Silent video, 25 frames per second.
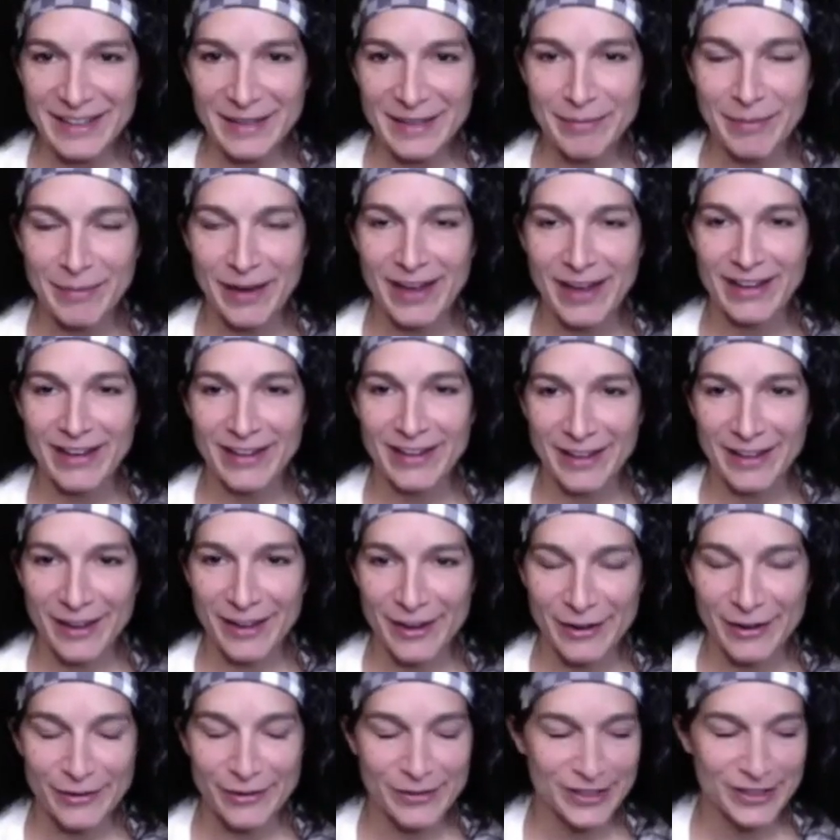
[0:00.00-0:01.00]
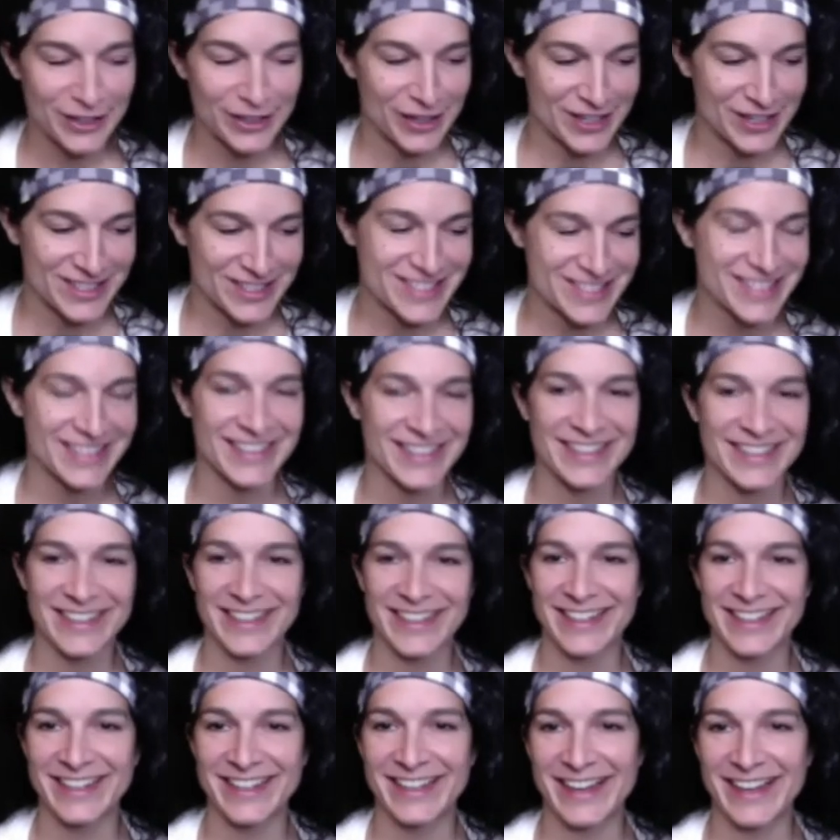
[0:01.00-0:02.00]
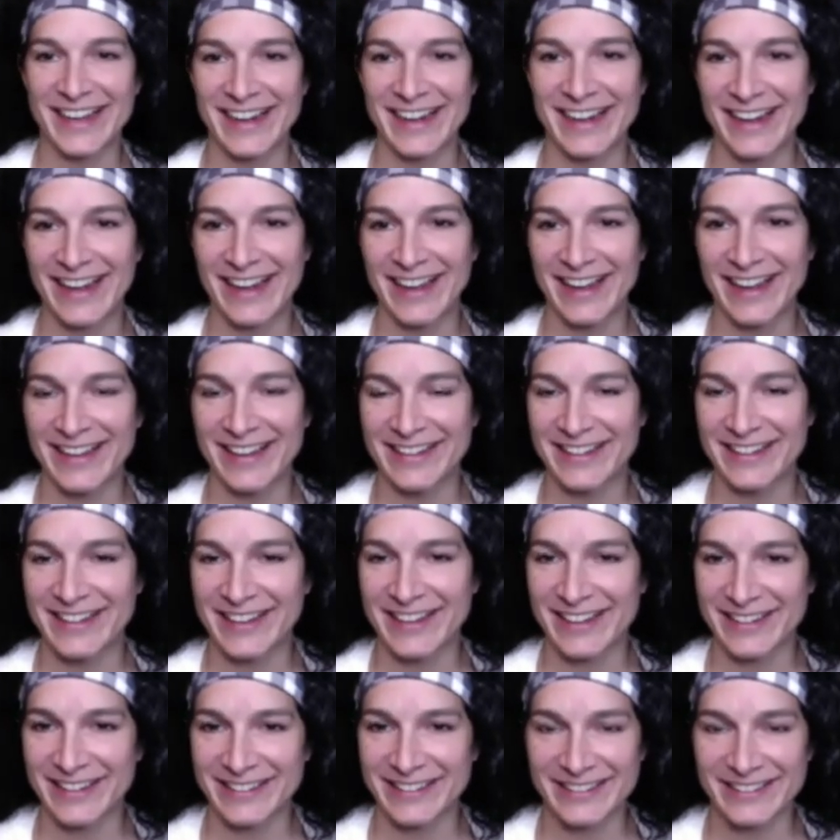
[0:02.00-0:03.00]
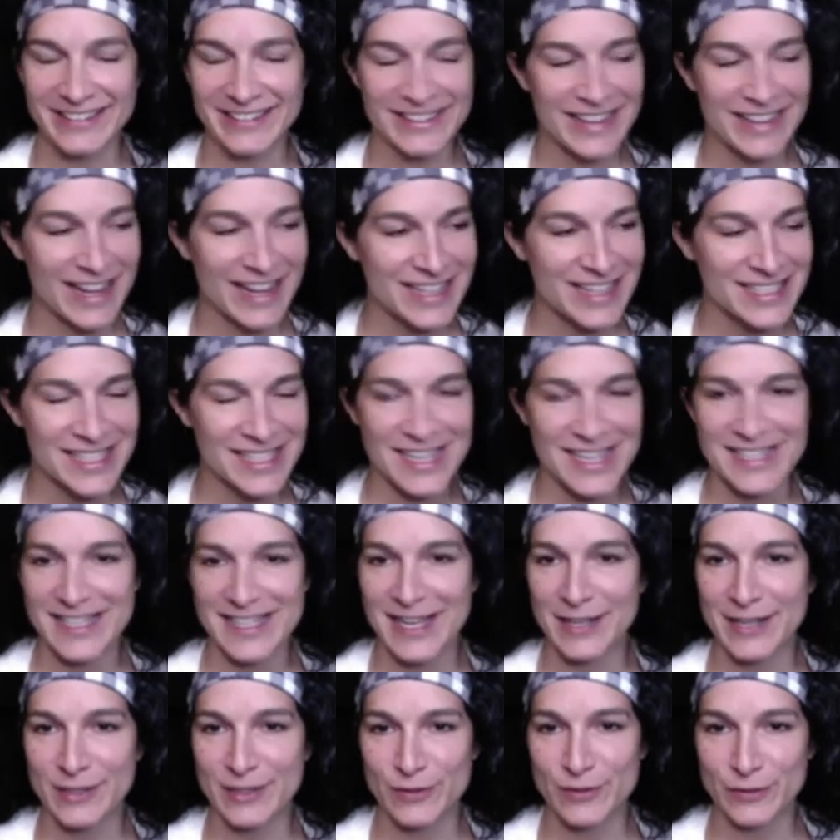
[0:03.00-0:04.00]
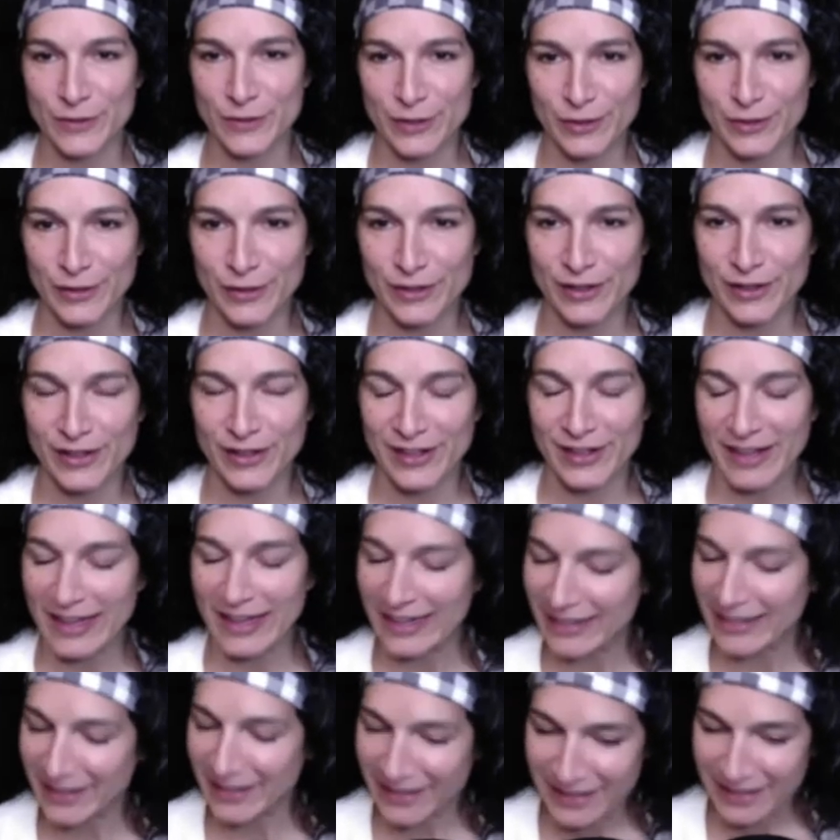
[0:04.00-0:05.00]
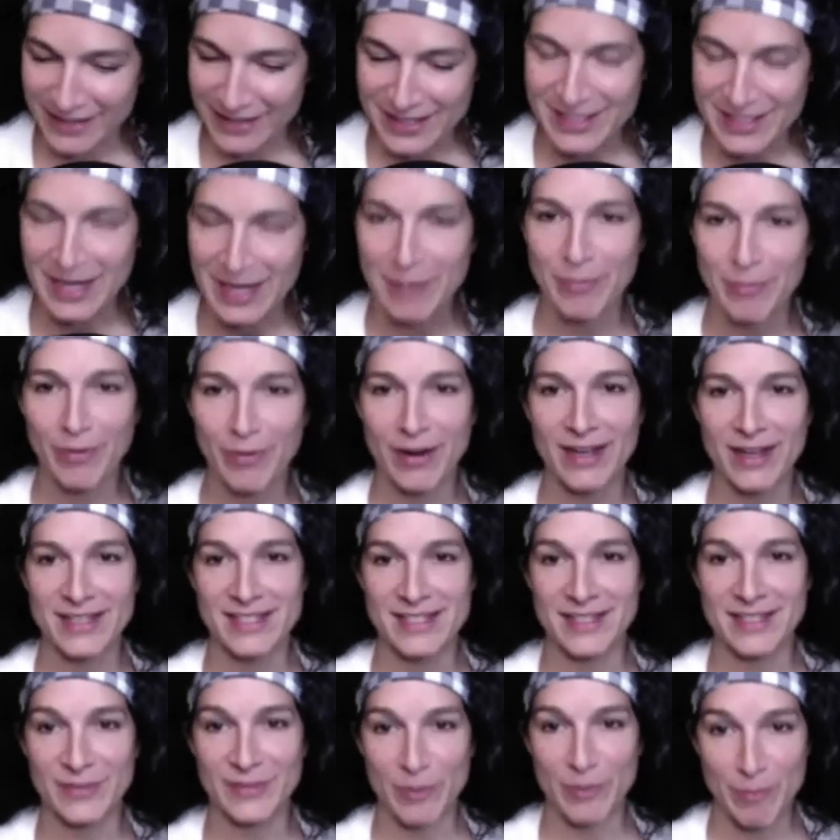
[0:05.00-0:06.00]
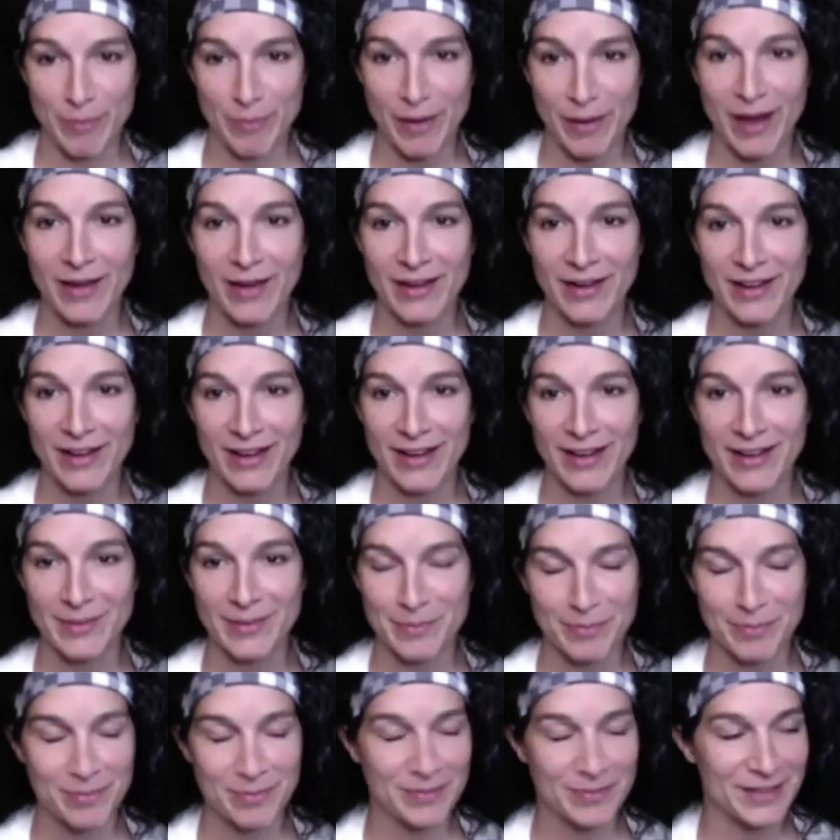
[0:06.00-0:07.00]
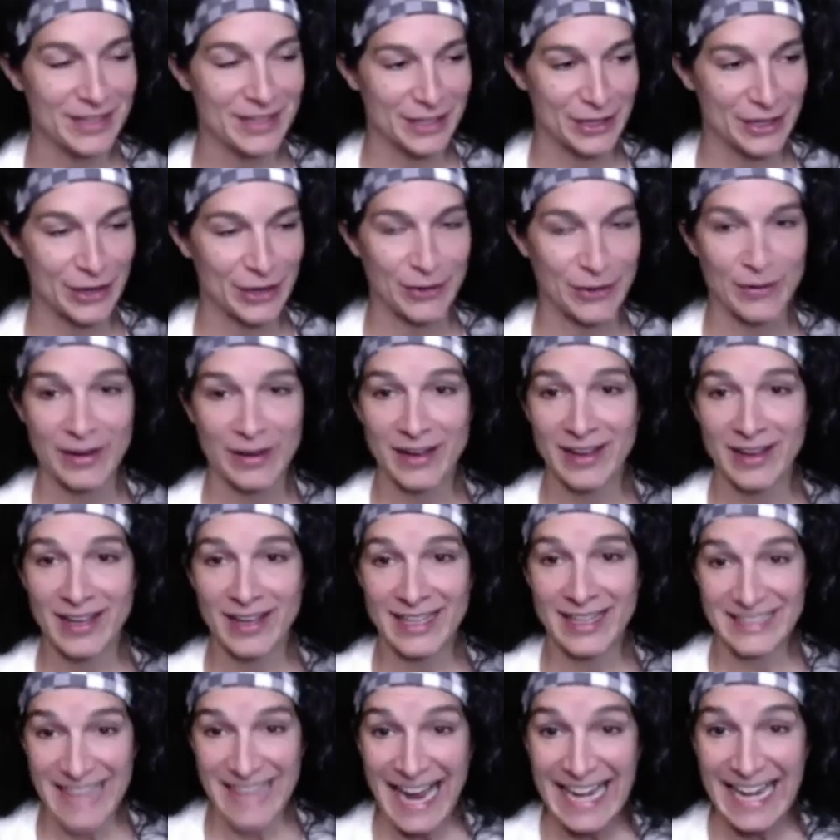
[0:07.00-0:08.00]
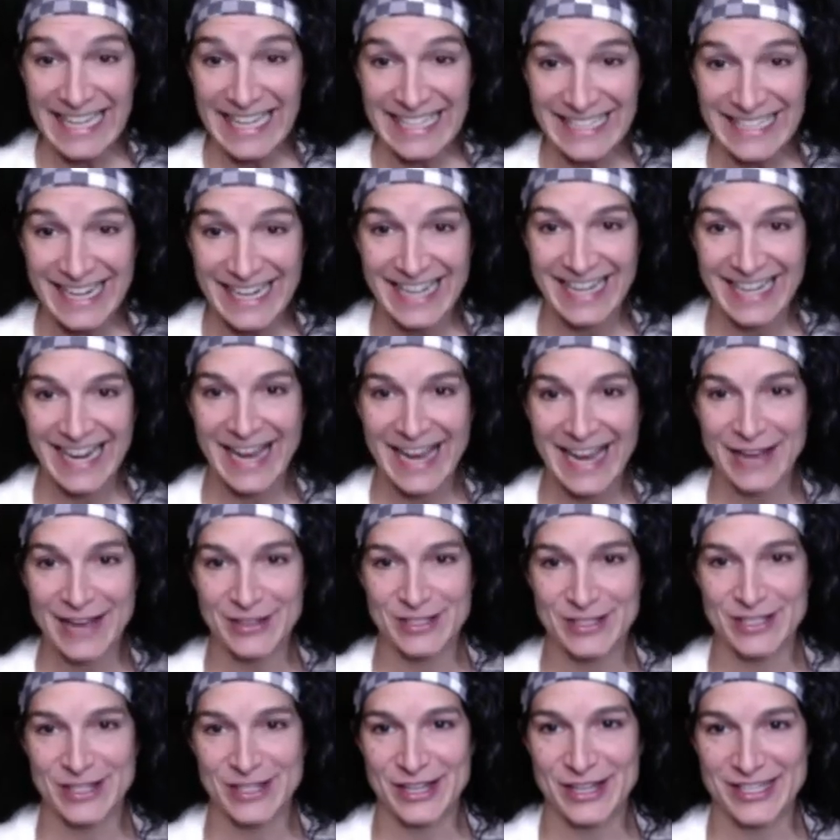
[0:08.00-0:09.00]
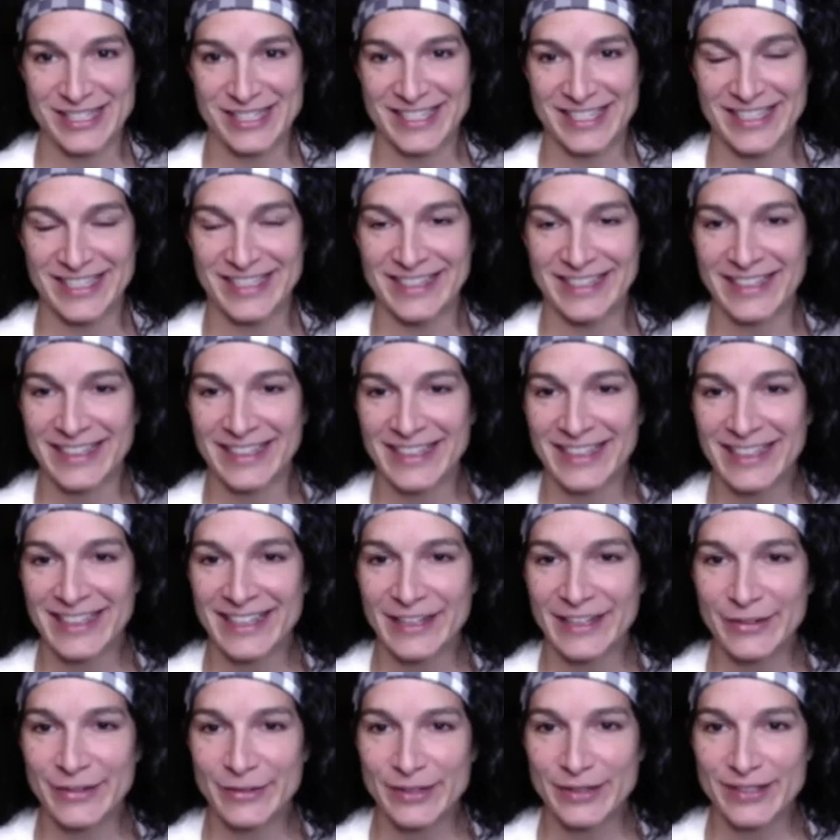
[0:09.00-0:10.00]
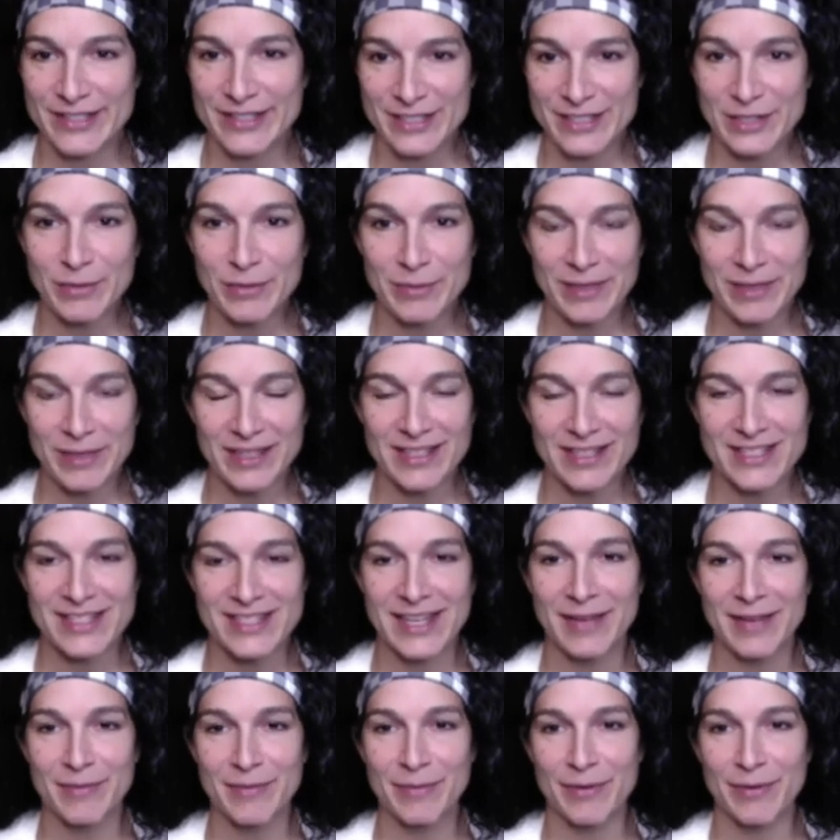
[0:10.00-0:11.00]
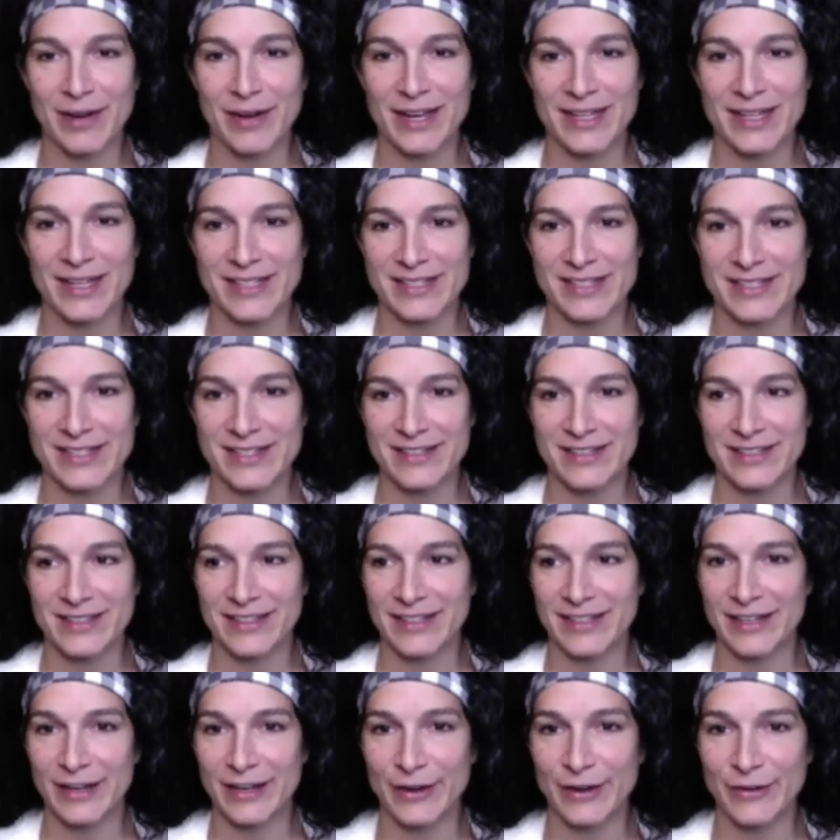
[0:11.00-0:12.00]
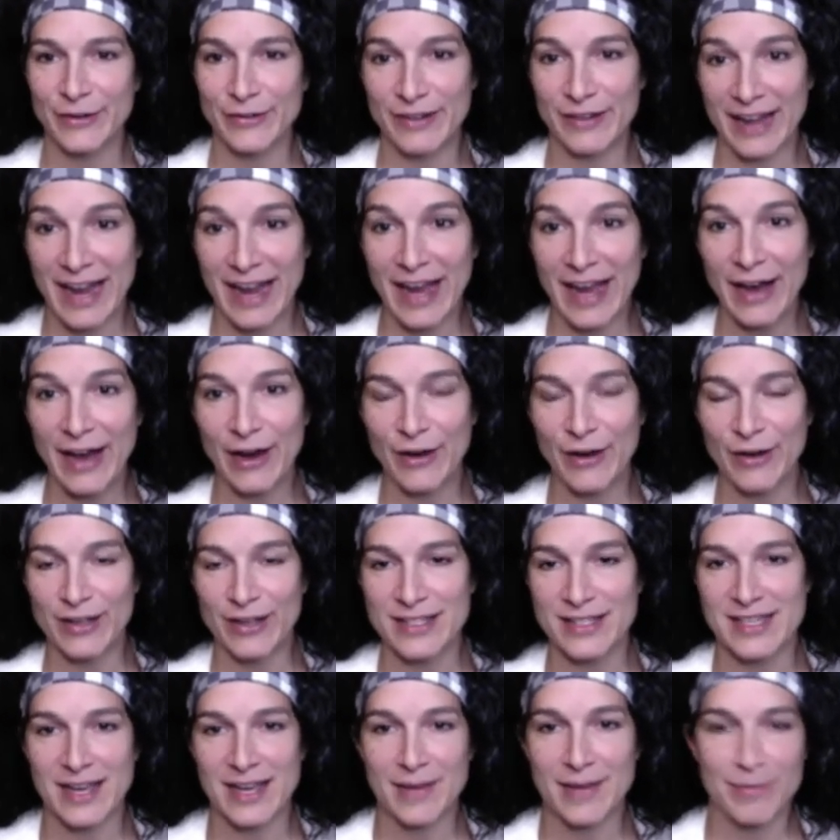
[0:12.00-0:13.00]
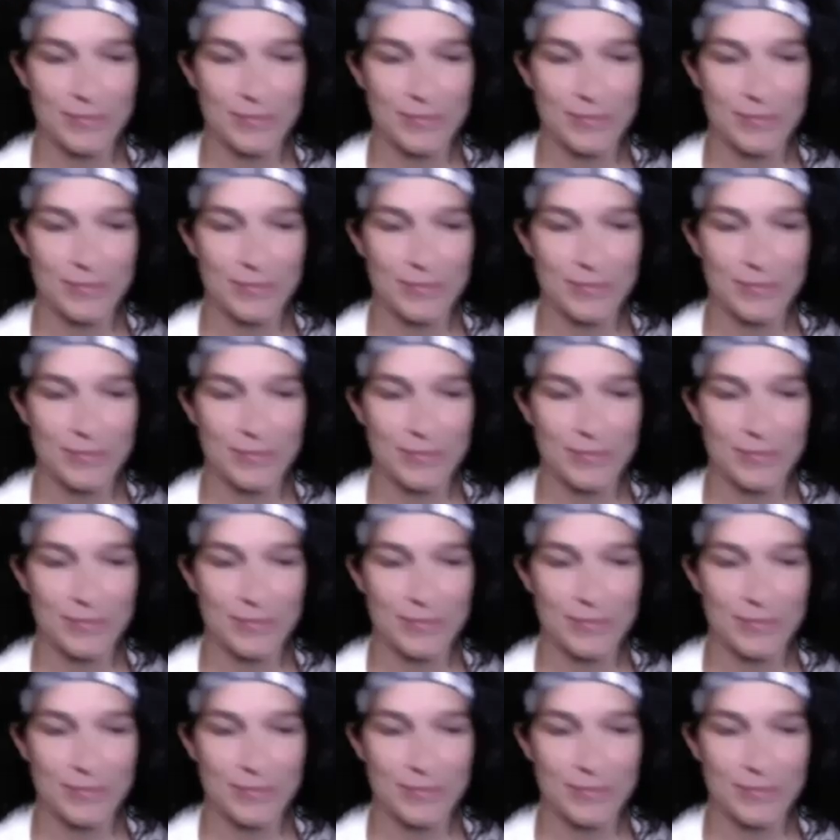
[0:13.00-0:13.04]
bought low in Austin and got a nice size house for like the same price that if you bought a tiny house in Austin, it would have still been the same price, now, as I,